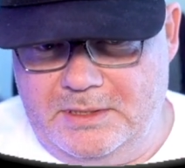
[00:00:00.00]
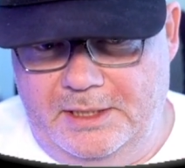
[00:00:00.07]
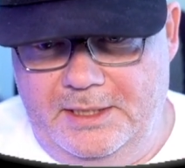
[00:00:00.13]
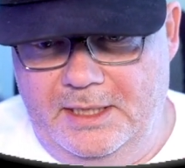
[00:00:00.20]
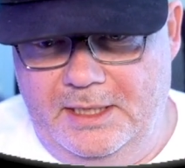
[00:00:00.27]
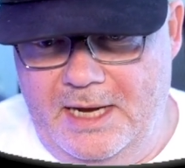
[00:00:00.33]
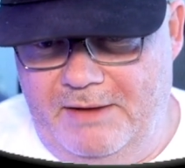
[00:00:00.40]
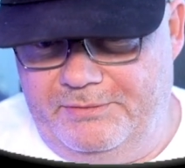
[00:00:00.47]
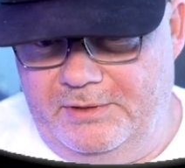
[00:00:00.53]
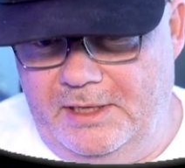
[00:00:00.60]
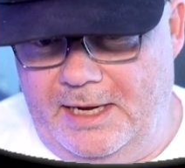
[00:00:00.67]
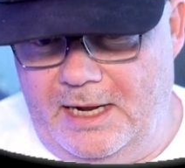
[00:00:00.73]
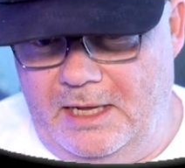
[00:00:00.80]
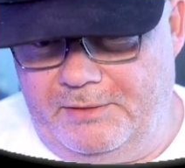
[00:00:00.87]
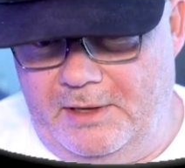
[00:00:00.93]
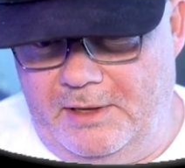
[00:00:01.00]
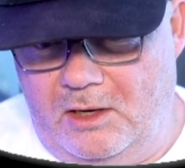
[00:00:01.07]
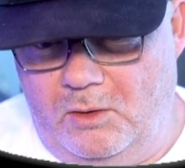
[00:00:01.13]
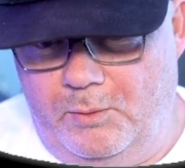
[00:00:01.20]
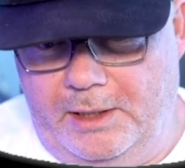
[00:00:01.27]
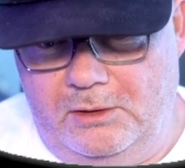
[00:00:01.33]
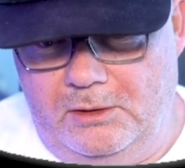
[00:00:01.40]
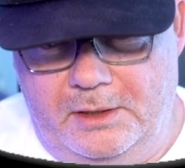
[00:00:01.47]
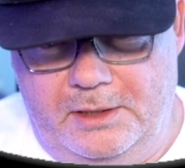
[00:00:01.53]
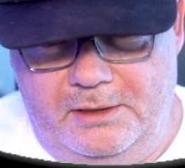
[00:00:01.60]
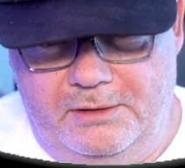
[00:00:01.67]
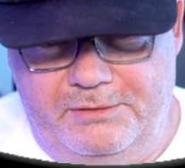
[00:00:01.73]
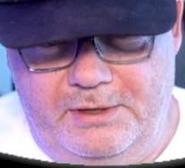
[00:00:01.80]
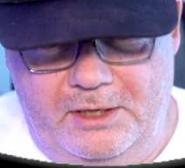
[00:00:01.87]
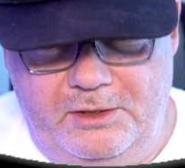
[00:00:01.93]
I didn't have to get out that quick. Look,
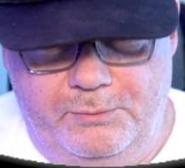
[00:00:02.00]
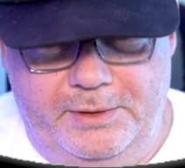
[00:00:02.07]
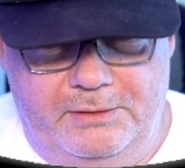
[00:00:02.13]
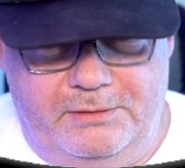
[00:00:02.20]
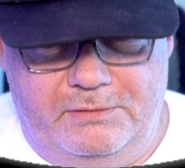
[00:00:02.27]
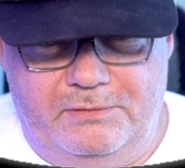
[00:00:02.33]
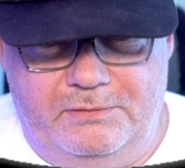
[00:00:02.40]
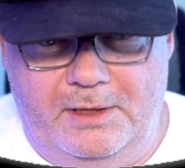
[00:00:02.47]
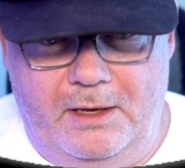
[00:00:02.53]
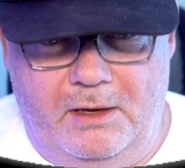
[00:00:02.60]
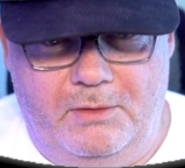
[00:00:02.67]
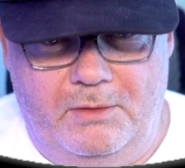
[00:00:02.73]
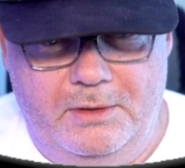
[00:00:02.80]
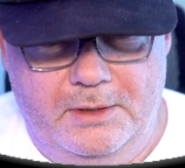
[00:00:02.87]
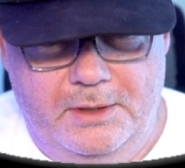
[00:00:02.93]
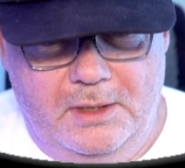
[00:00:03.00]
continuing to sell.